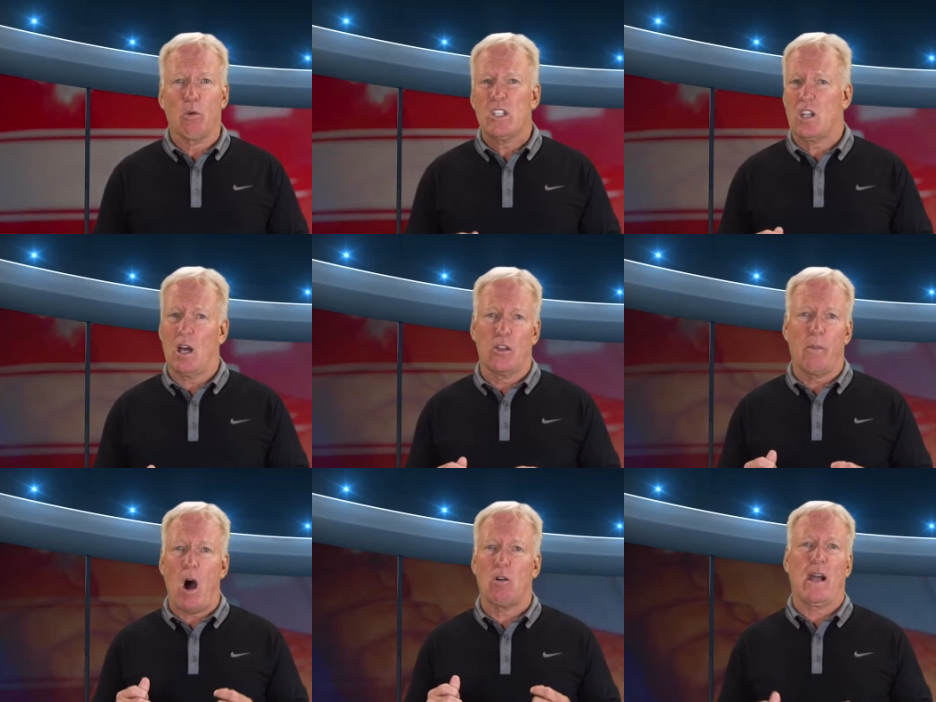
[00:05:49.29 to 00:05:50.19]
we tell them
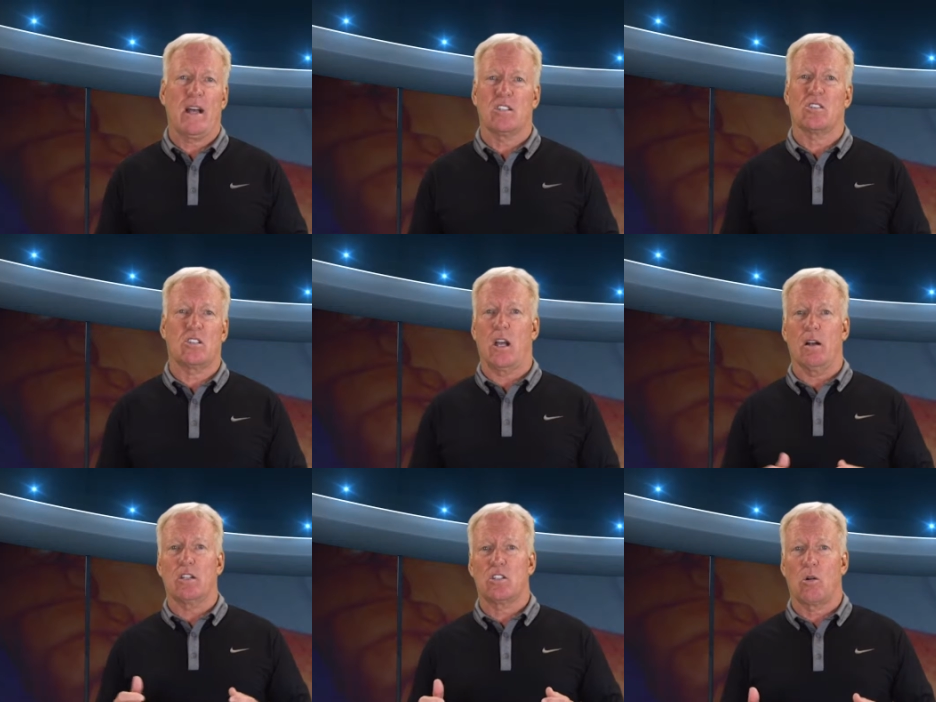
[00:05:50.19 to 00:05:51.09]
all kinds of
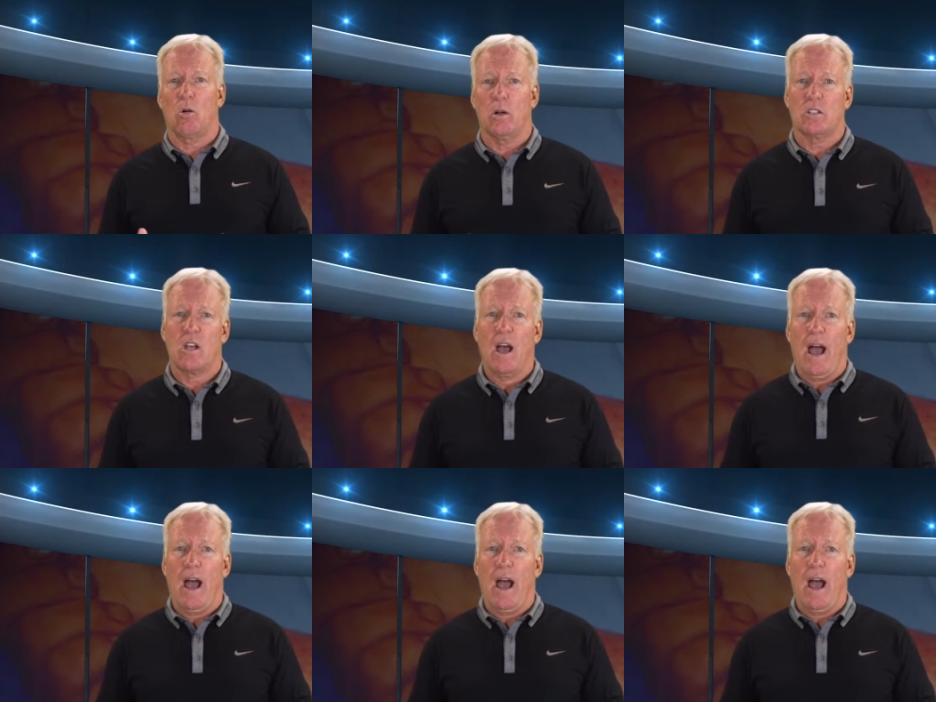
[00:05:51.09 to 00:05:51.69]
scary stories,